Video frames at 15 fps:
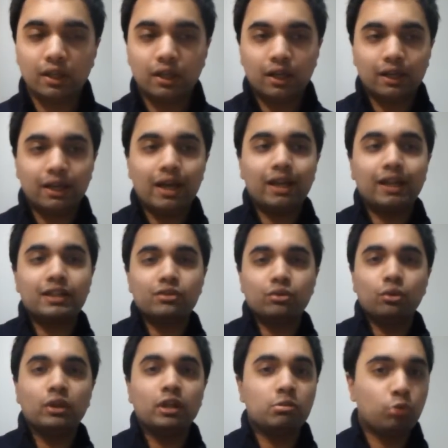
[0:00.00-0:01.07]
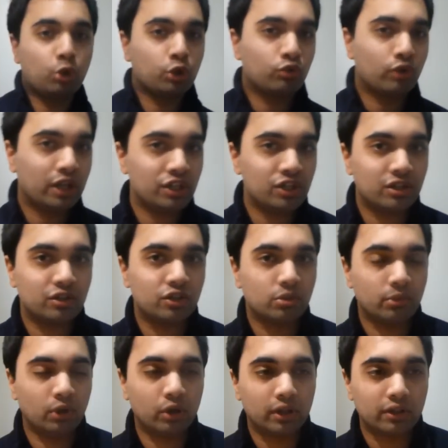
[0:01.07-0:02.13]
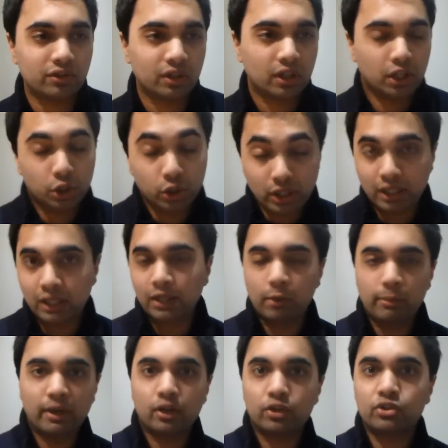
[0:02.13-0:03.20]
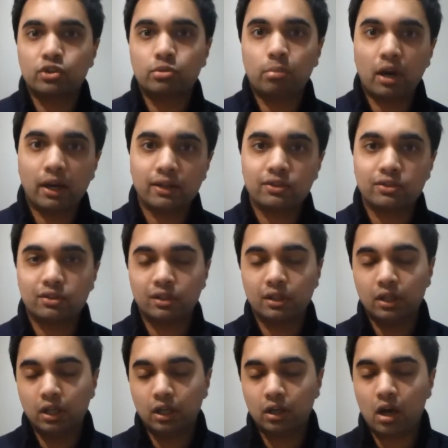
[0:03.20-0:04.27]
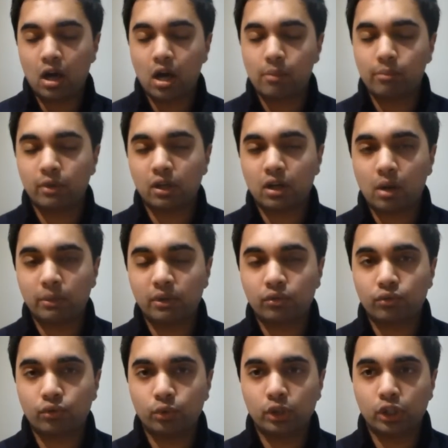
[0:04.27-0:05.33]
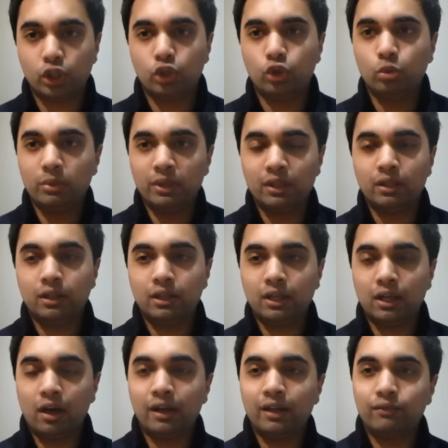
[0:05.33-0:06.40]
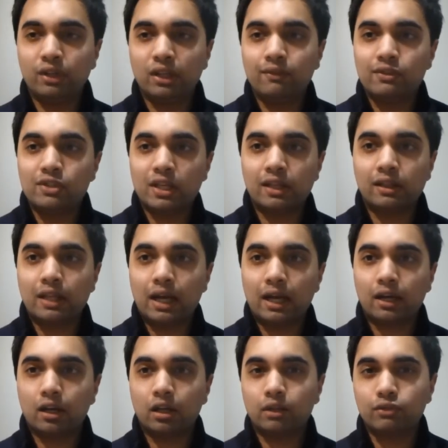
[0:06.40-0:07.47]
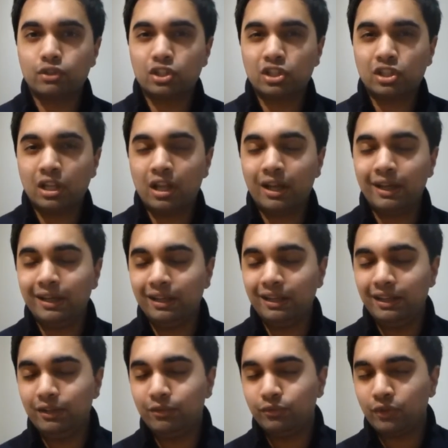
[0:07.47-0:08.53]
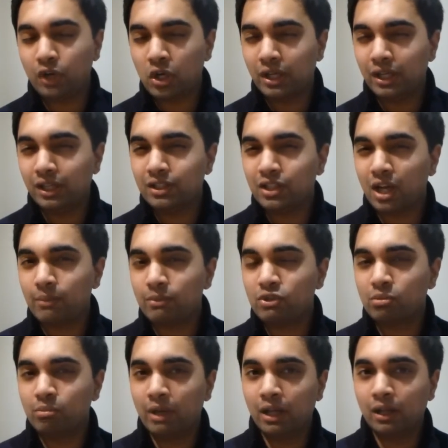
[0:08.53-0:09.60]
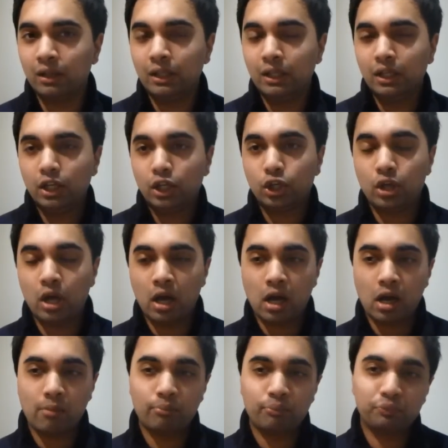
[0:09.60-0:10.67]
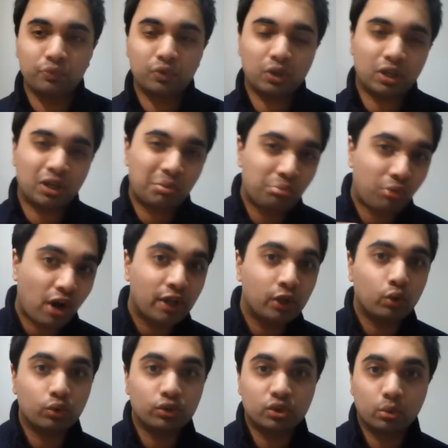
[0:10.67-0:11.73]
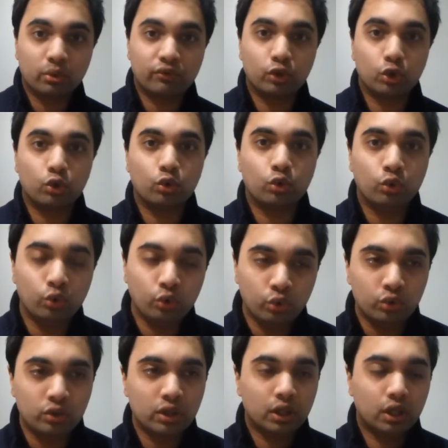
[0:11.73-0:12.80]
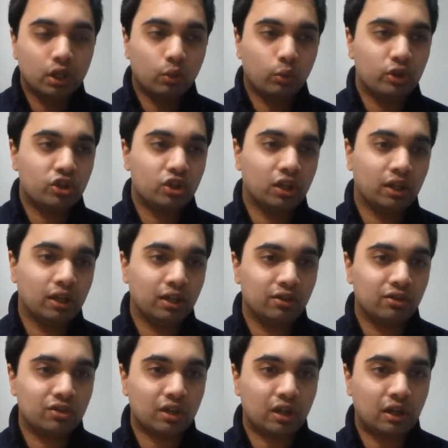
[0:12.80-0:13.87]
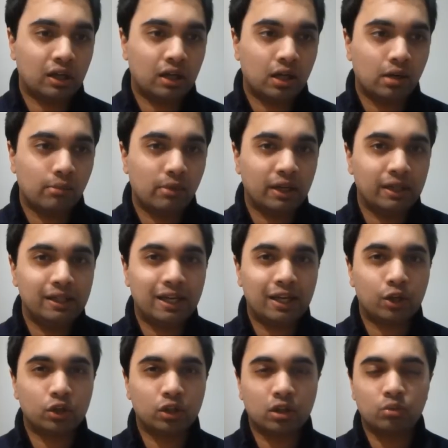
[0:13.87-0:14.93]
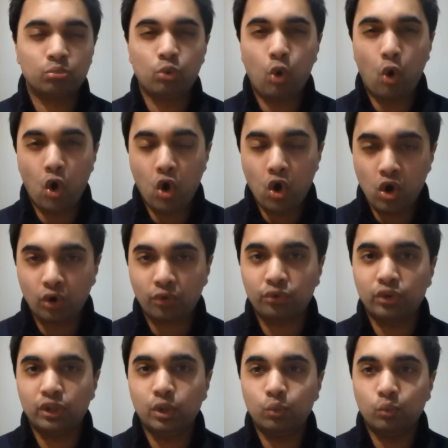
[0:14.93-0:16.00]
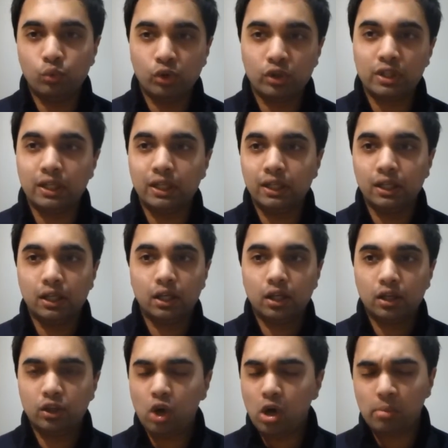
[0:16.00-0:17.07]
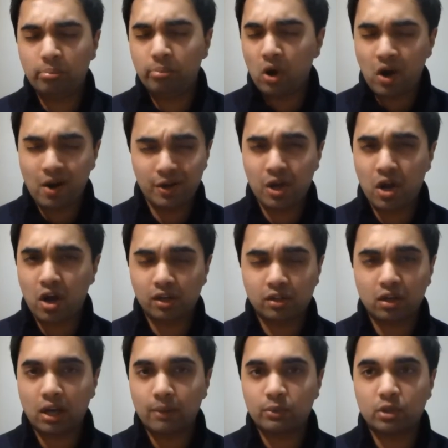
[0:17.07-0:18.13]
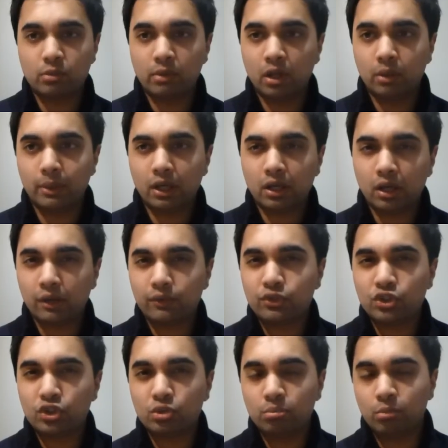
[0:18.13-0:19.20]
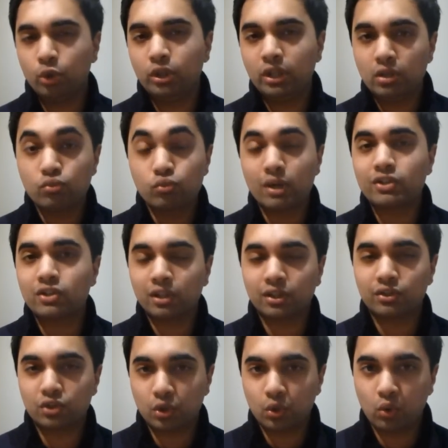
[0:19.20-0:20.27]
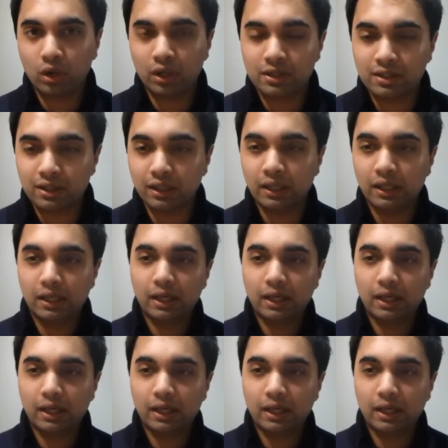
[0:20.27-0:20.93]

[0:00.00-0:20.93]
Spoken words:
Again, it's all in moderation, to be honest. You get a little bit of spice coming through. The cumin kind of gives it that kind of slightly funky type smell, combined also with the oud, which is again on the more earthy, woody, not a barnyard type smell, but a kind of smoky, resinous quality.